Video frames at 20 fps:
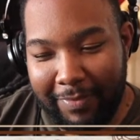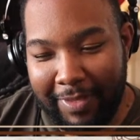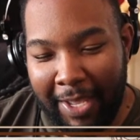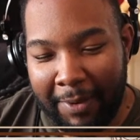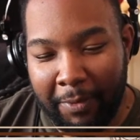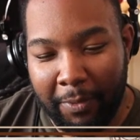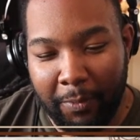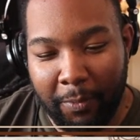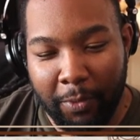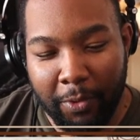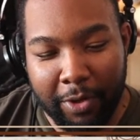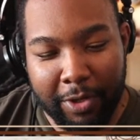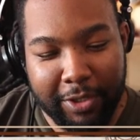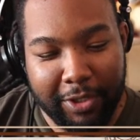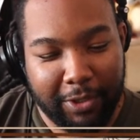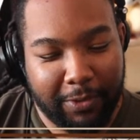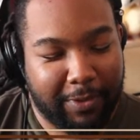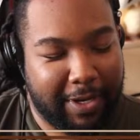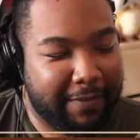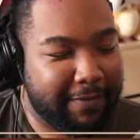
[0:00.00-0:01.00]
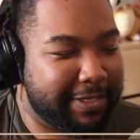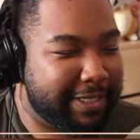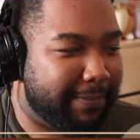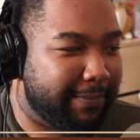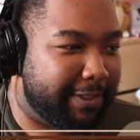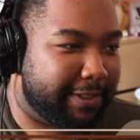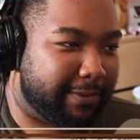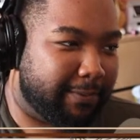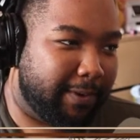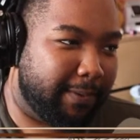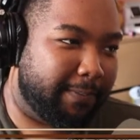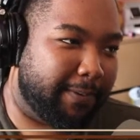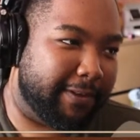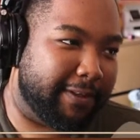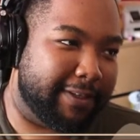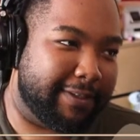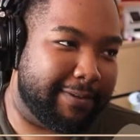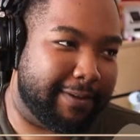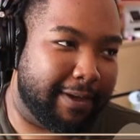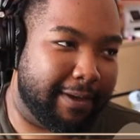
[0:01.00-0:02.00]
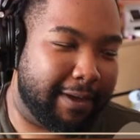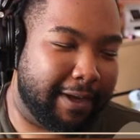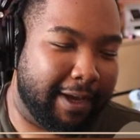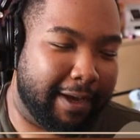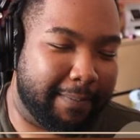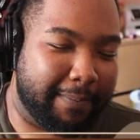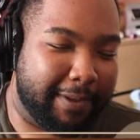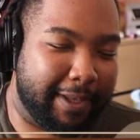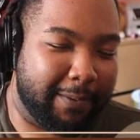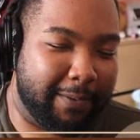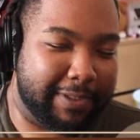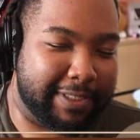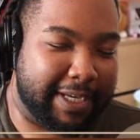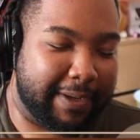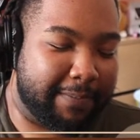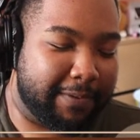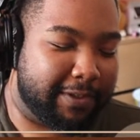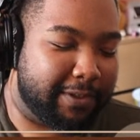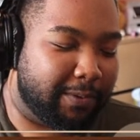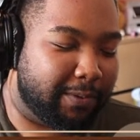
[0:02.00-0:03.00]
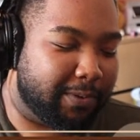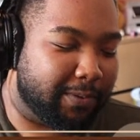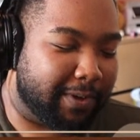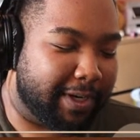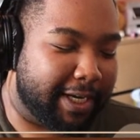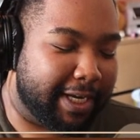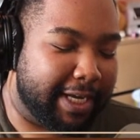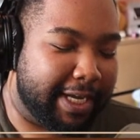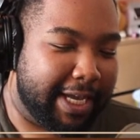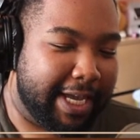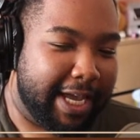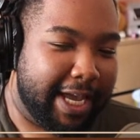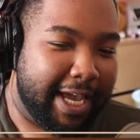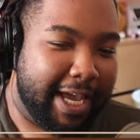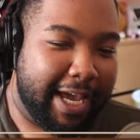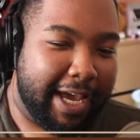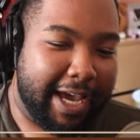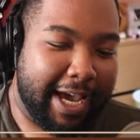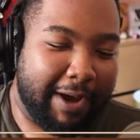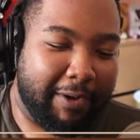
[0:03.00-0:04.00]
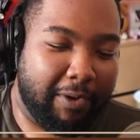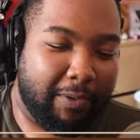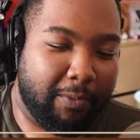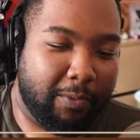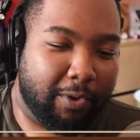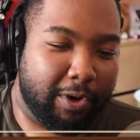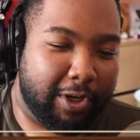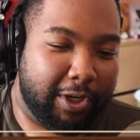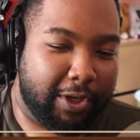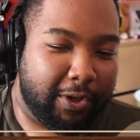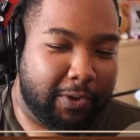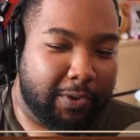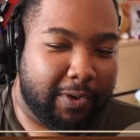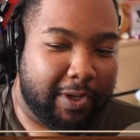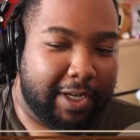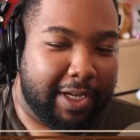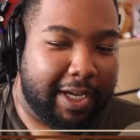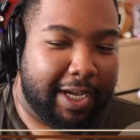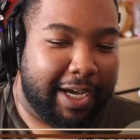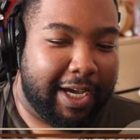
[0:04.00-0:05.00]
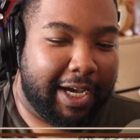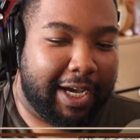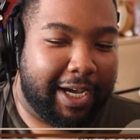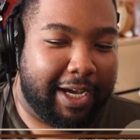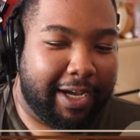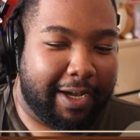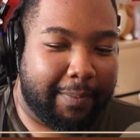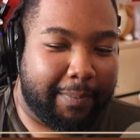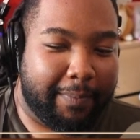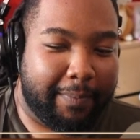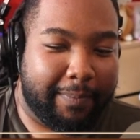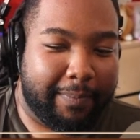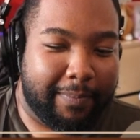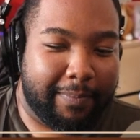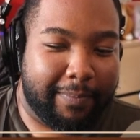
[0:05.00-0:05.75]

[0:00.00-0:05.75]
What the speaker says: I will warn you, every time we pick this up, it was episode 3. I will warn you, Um,